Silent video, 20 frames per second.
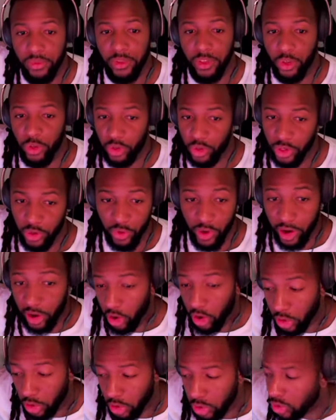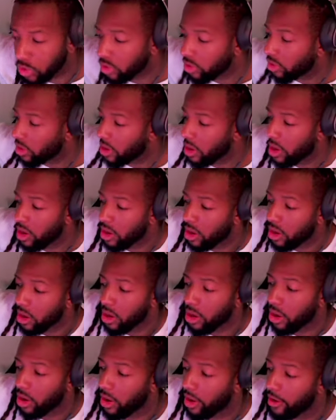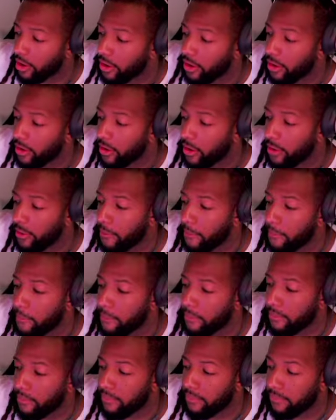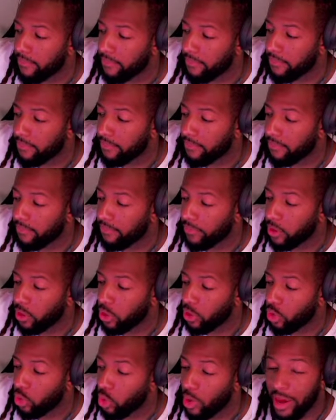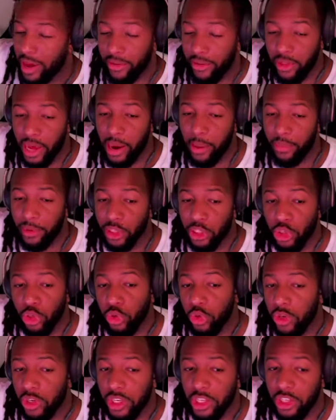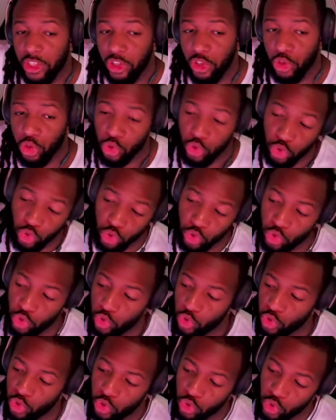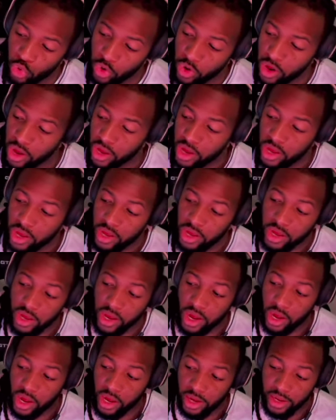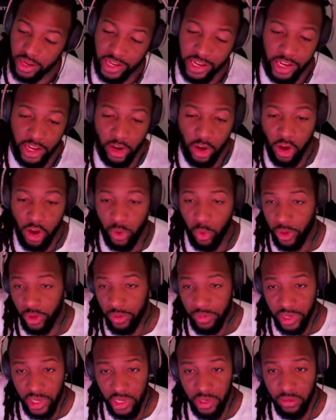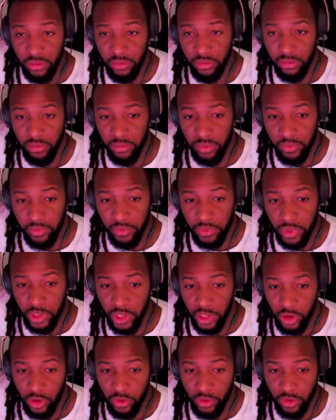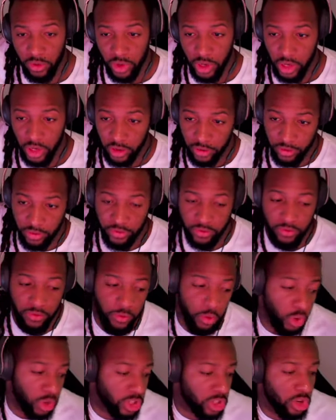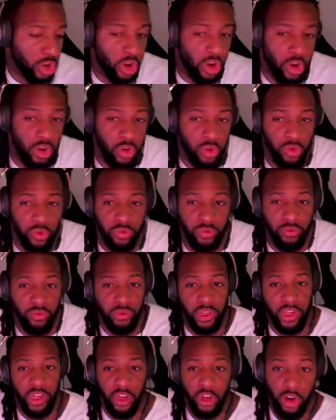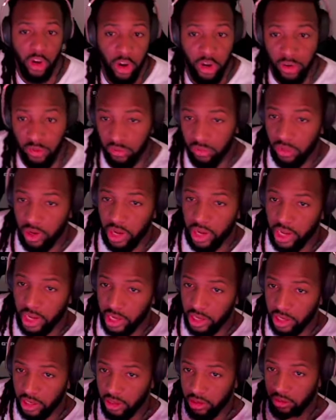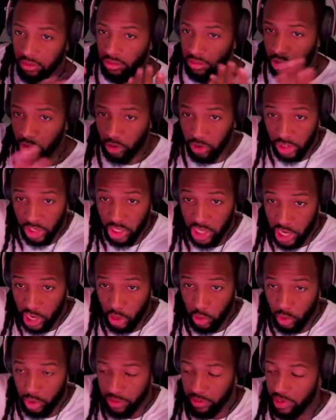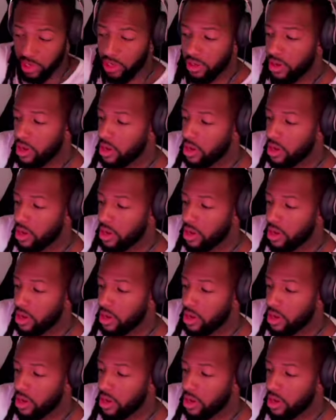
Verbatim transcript: So you can write articles. Um, you have the opportunity to uh, get on with me, you know, voice call, get on a, you know, the channel with me.